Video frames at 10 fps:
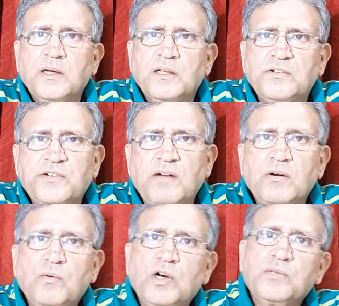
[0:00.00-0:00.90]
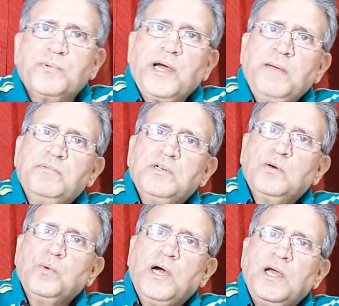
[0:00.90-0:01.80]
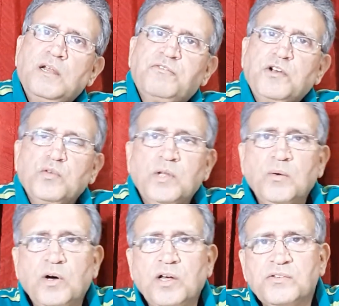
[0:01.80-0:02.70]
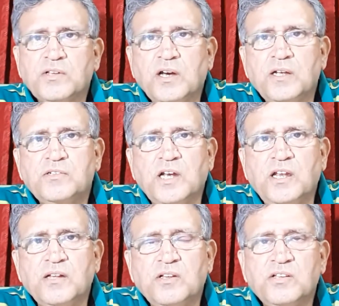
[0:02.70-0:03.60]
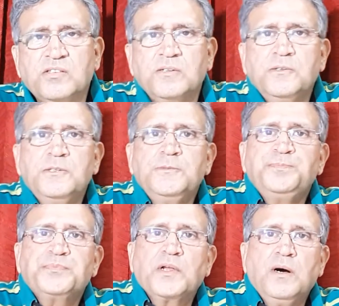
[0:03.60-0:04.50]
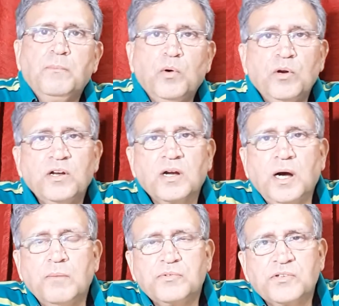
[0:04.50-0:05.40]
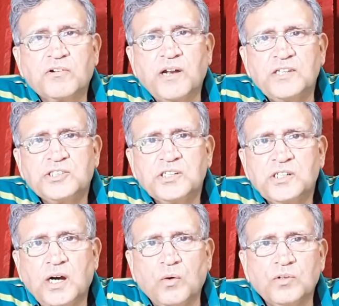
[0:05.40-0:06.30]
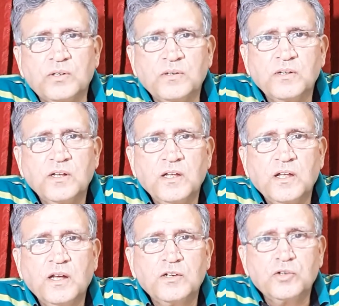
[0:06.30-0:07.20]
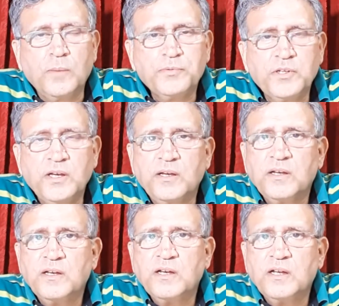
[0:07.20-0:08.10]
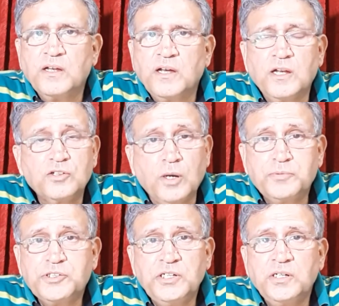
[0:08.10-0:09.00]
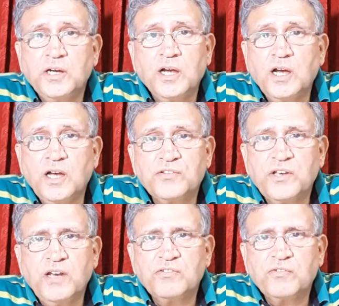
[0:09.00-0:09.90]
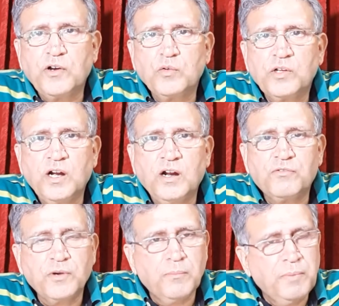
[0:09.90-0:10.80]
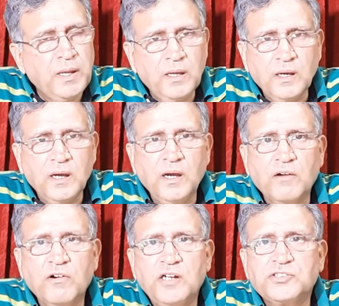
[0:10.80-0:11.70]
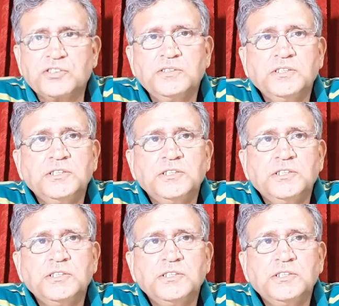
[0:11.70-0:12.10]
The driver was bribed. While Feluda was telling this, a boulder comes crashing down. Topse saves Feluda from being crushed.